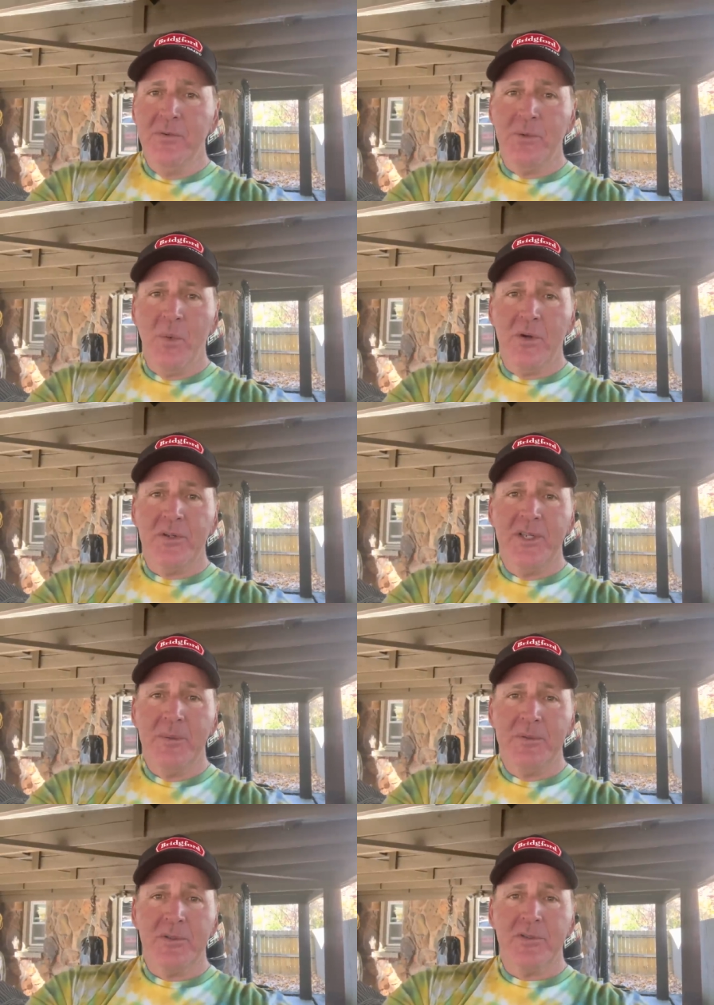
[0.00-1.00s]
if the water
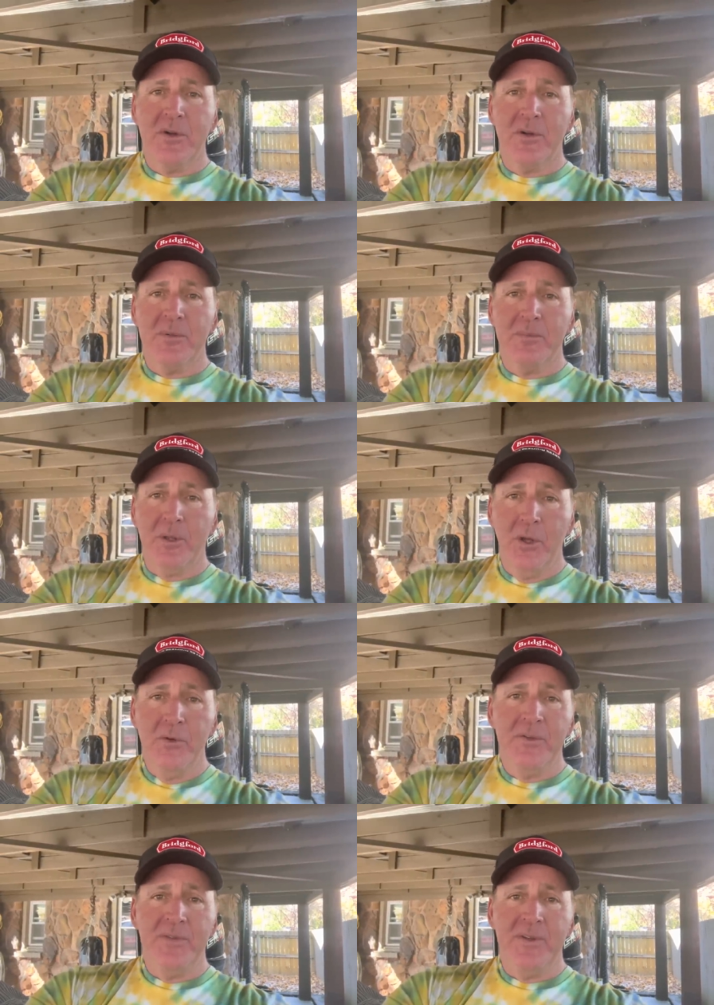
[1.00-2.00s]
temperatures aren't
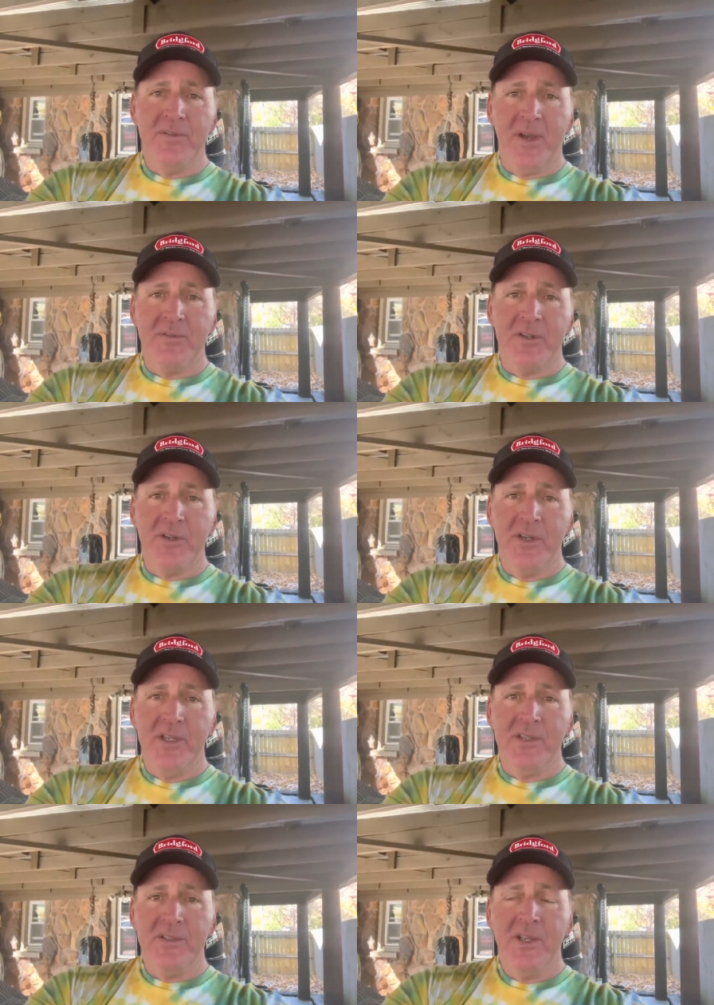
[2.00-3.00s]
below 55
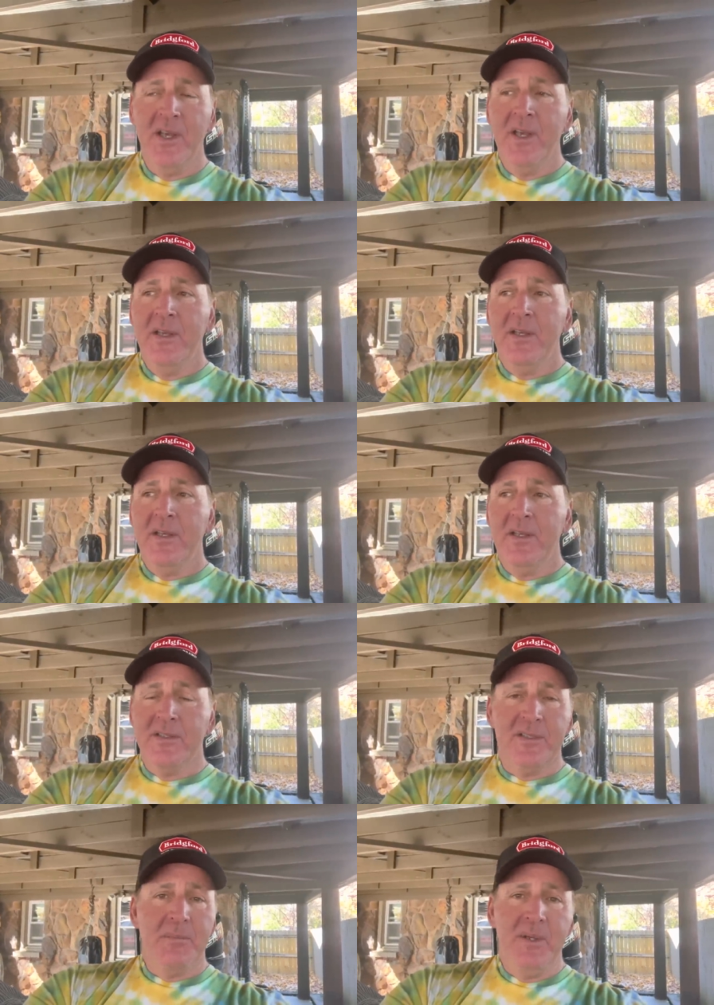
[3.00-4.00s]
degrees,
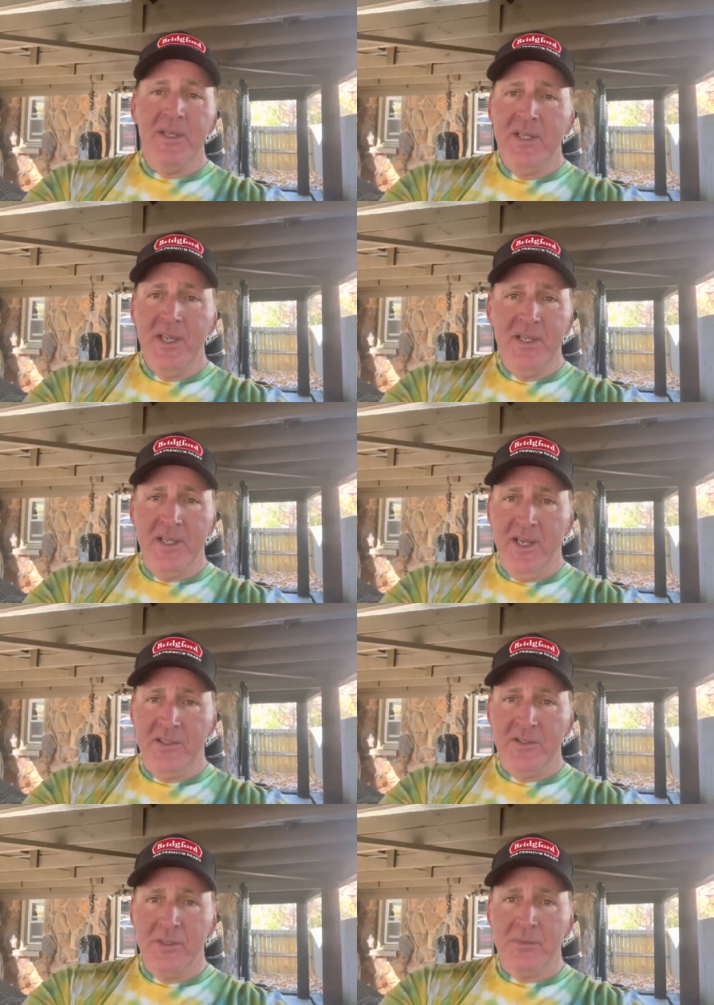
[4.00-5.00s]
is the big key to
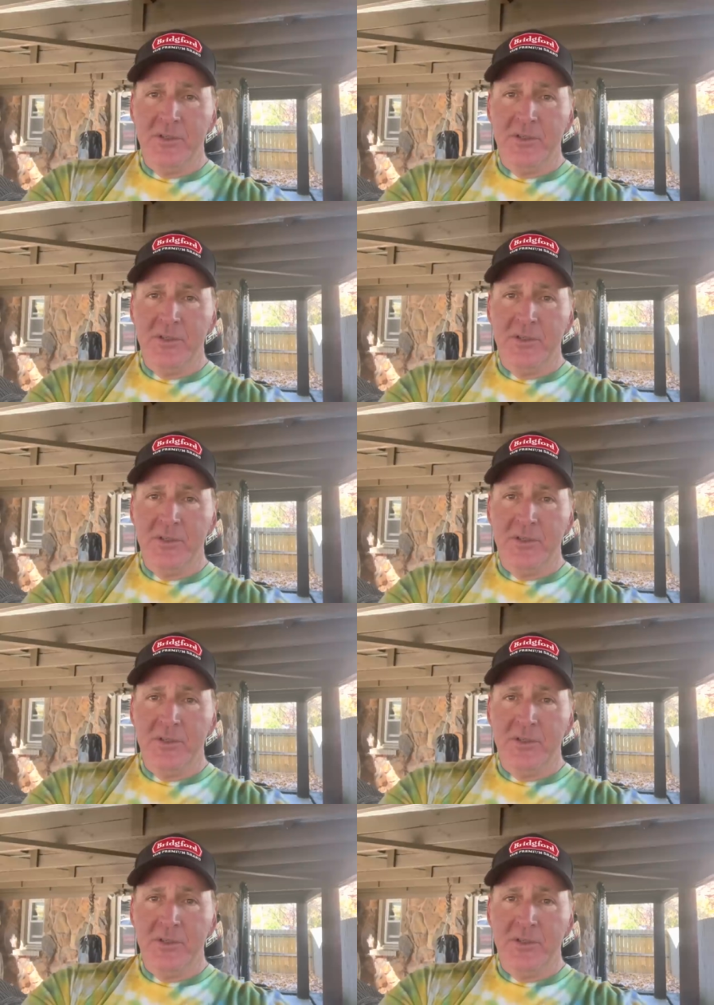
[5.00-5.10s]
catching them.